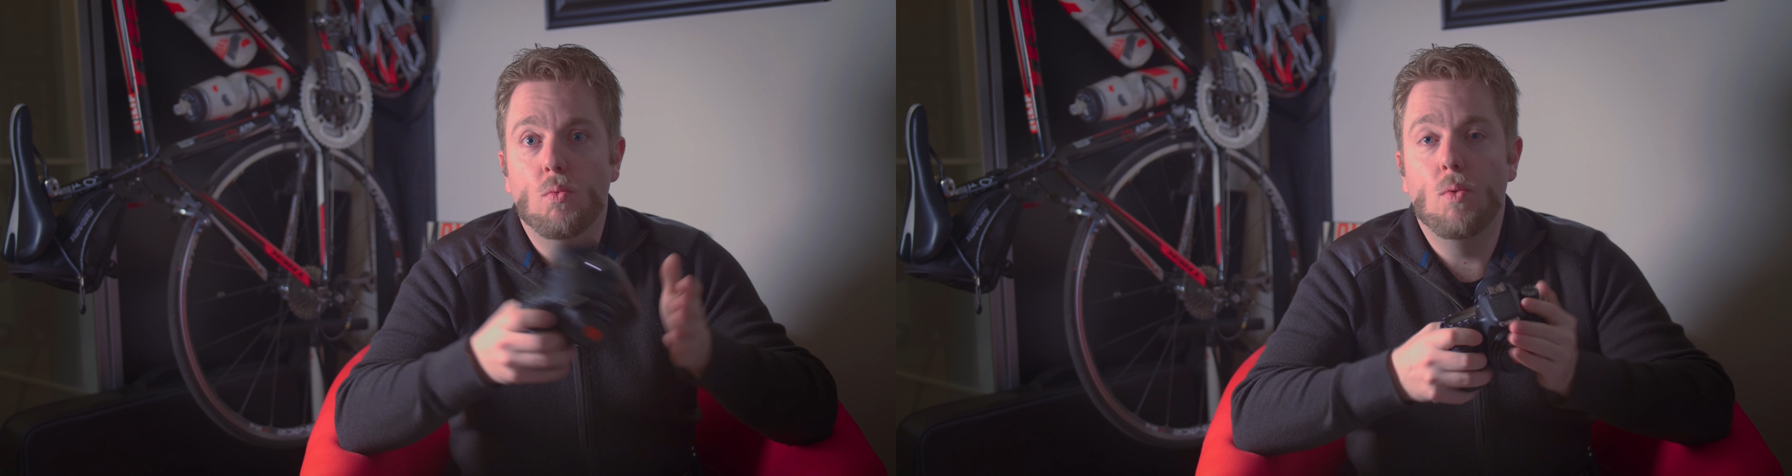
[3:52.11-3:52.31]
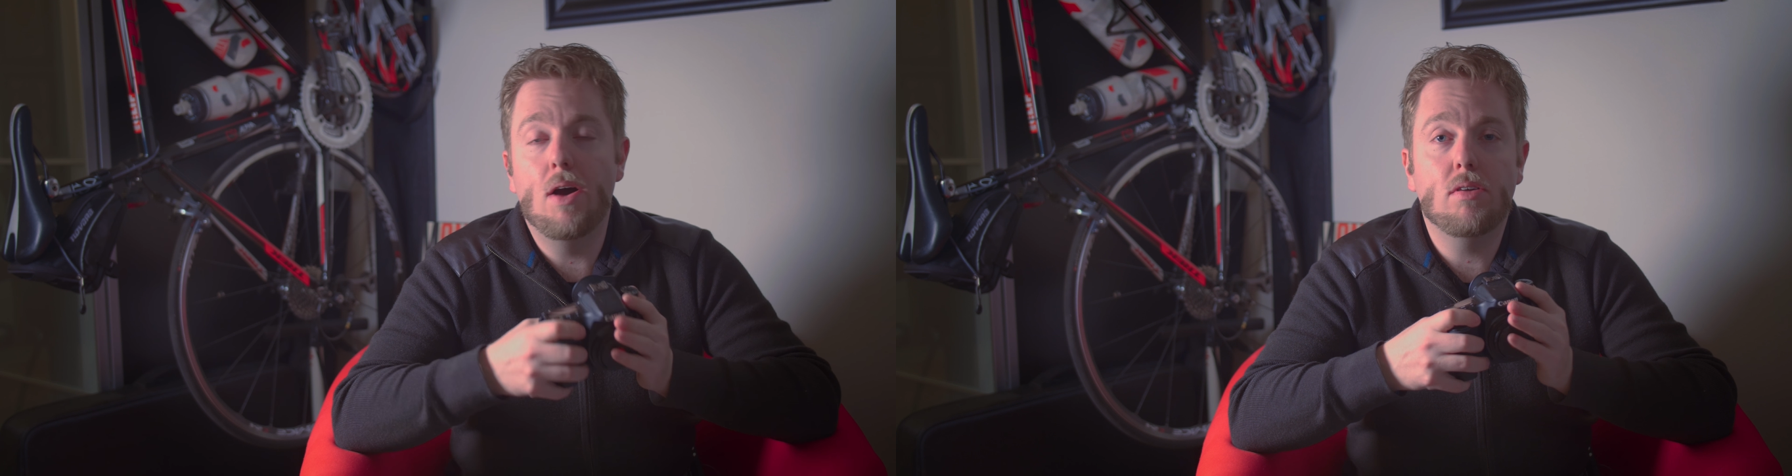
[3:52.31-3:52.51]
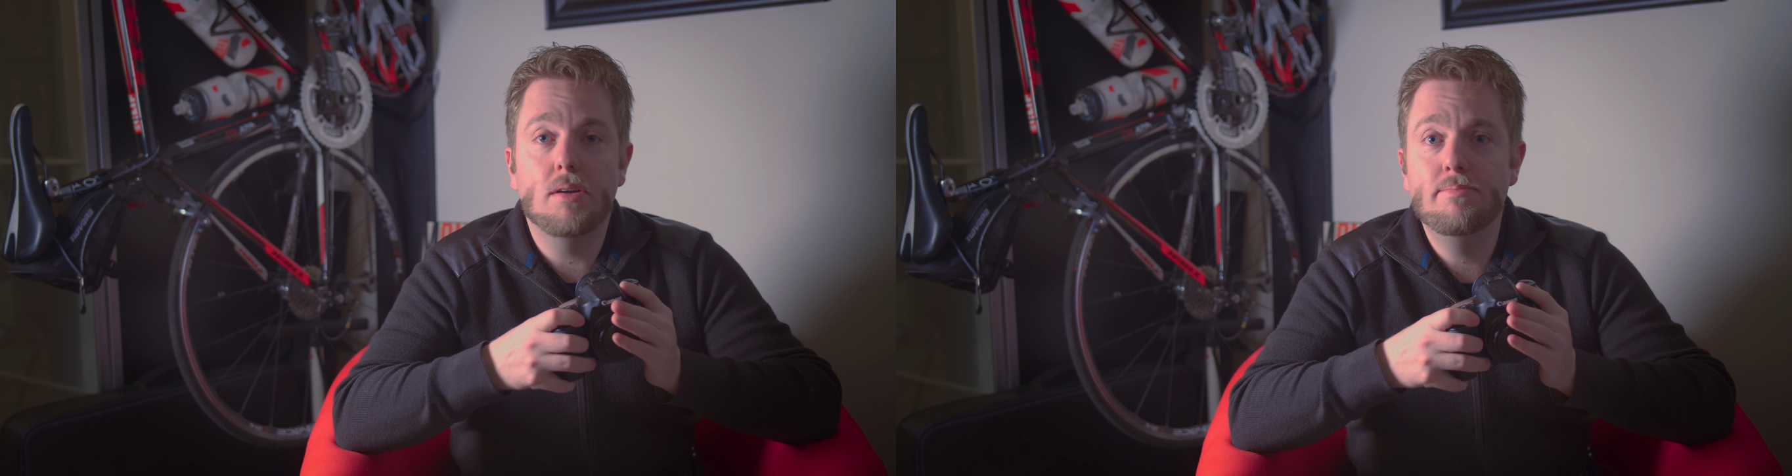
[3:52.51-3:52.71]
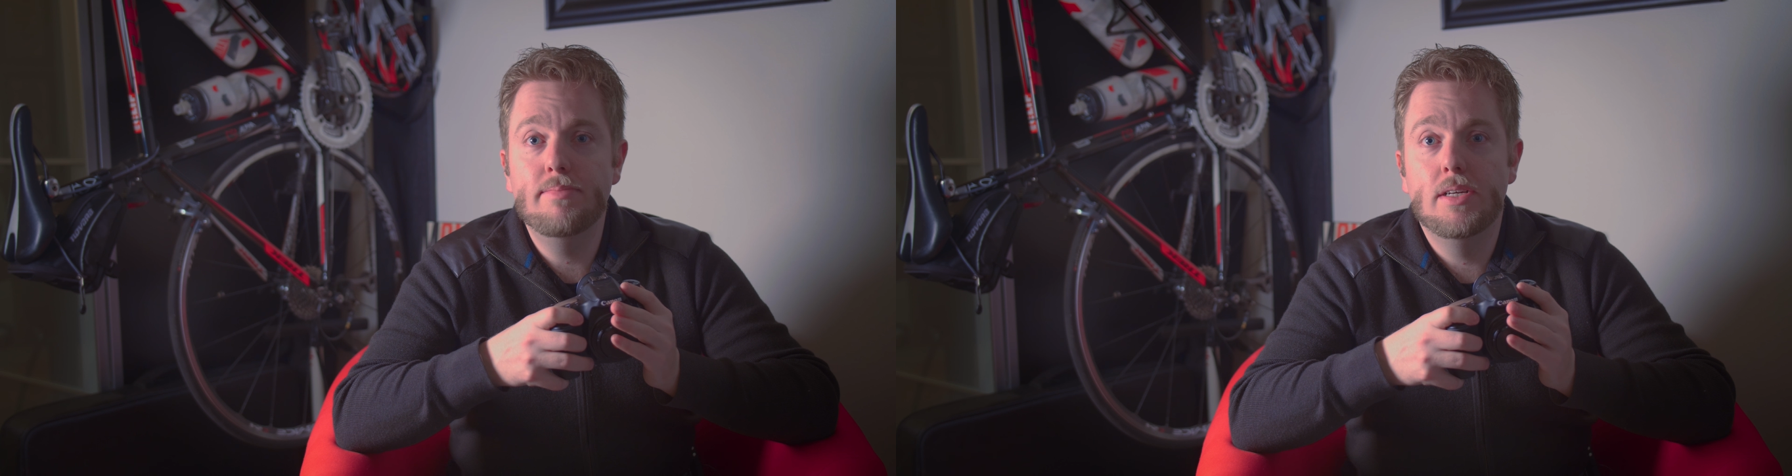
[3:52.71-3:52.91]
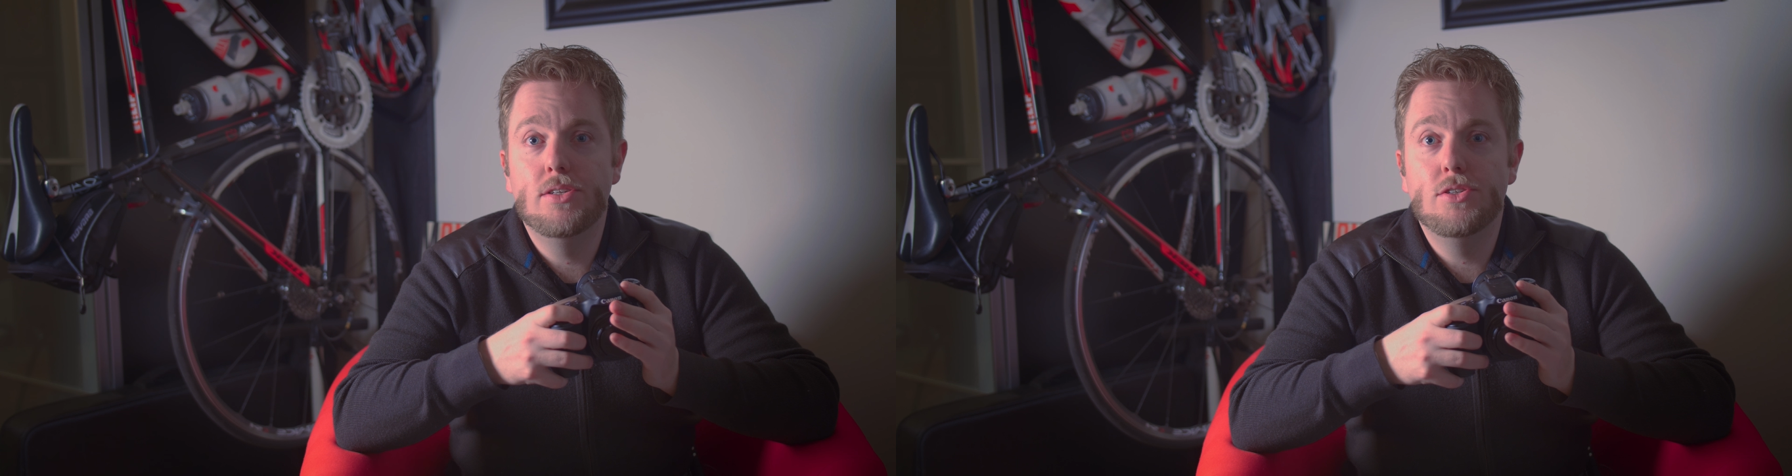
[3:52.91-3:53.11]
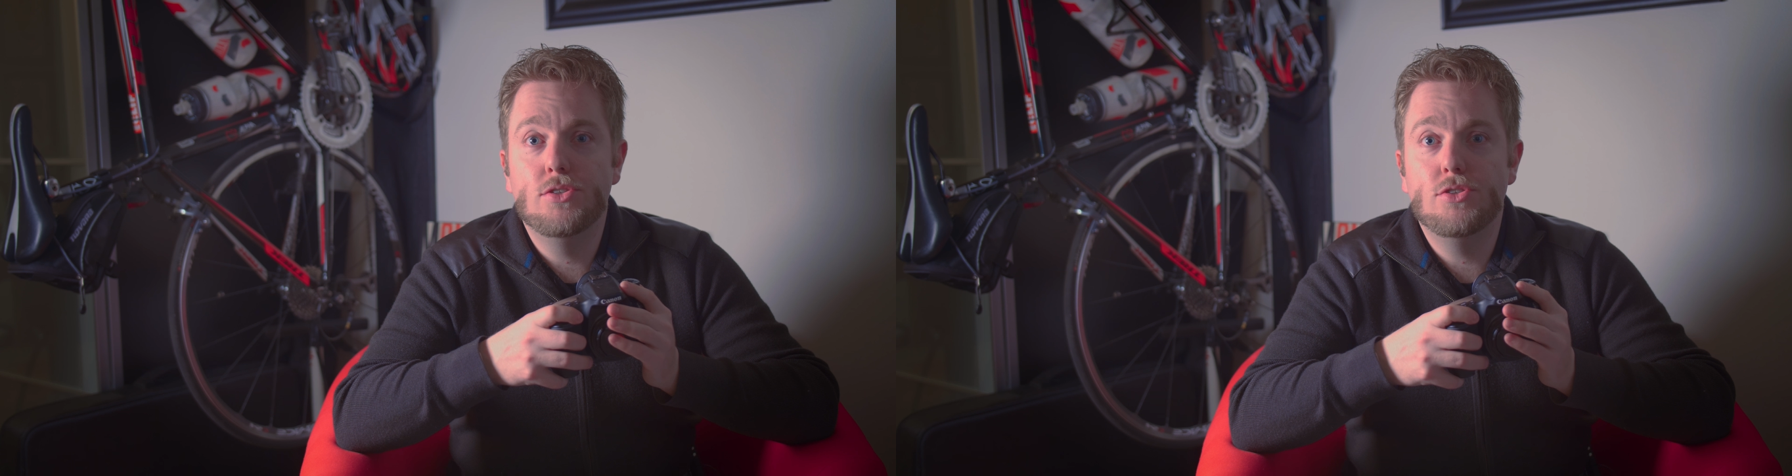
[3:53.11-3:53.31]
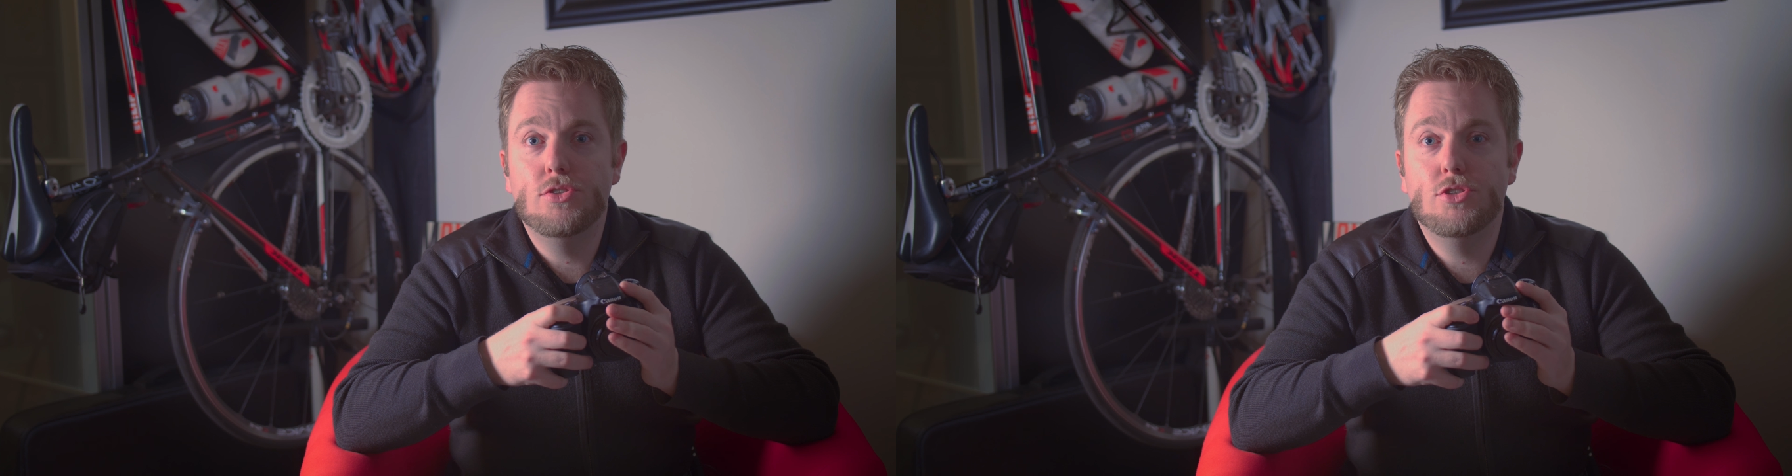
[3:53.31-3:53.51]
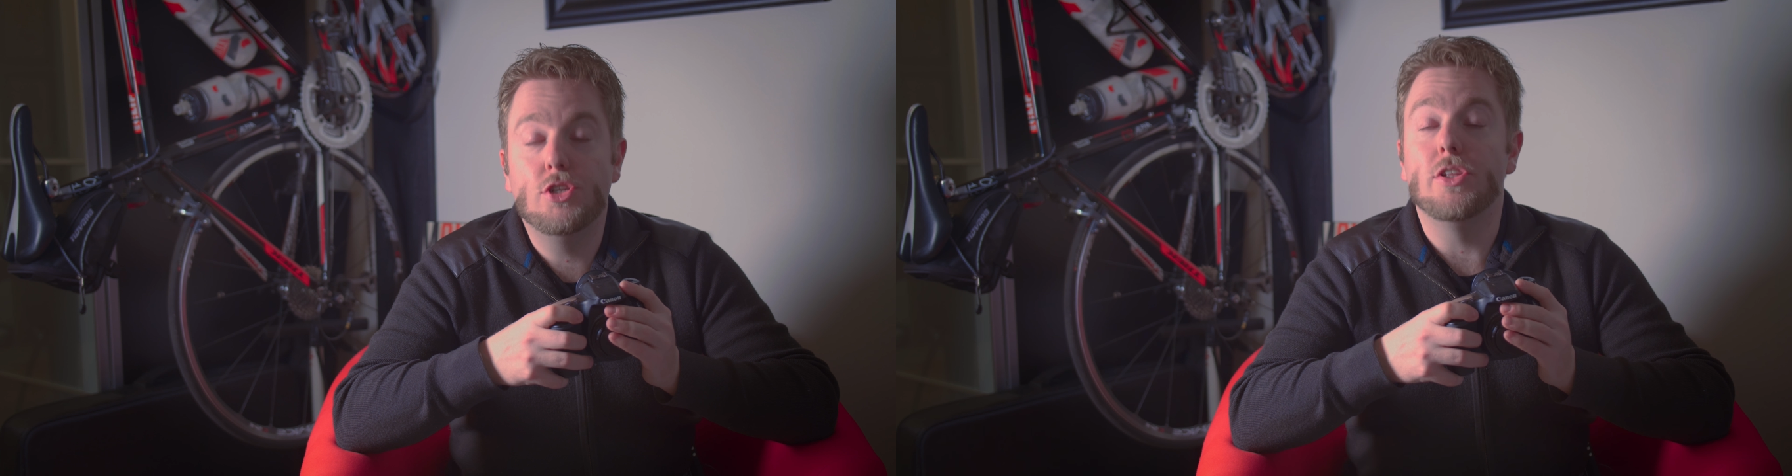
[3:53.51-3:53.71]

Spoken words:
welcome to